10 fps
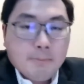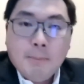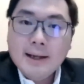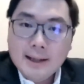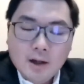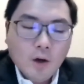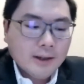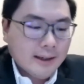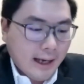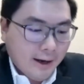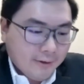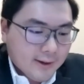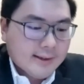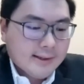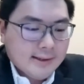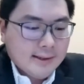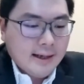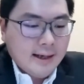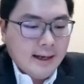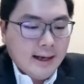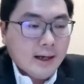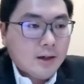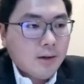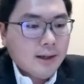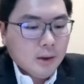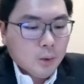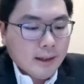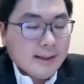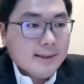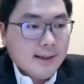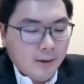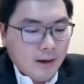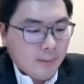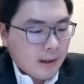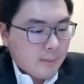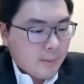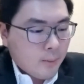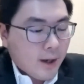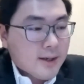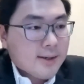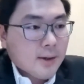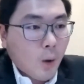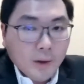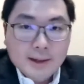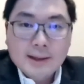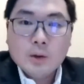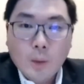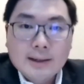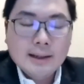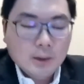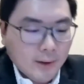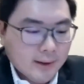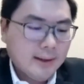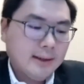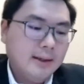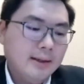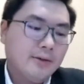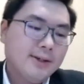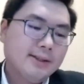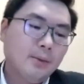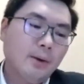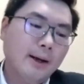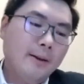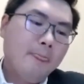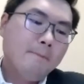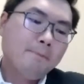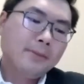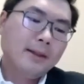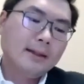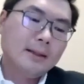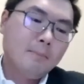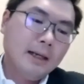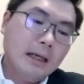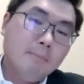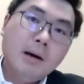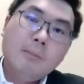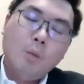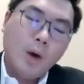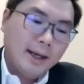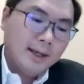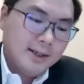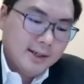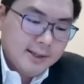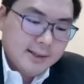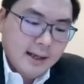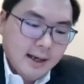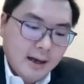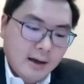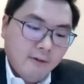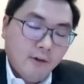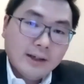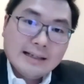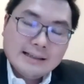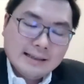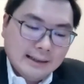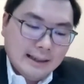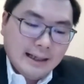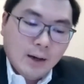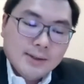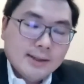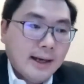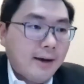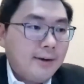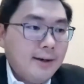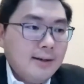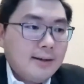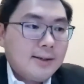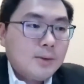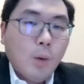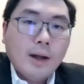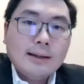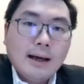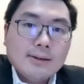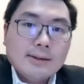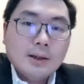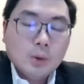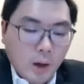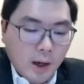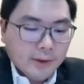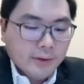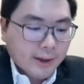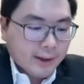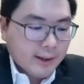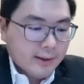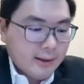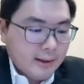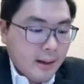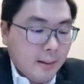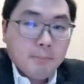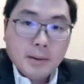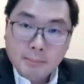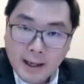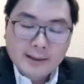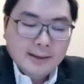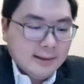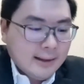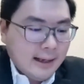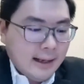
depending on the areas. According to the Sarawak Minimum Wages Order 2020, the recent one, the minimum wages for the city council area is 1,200 ringgit per month,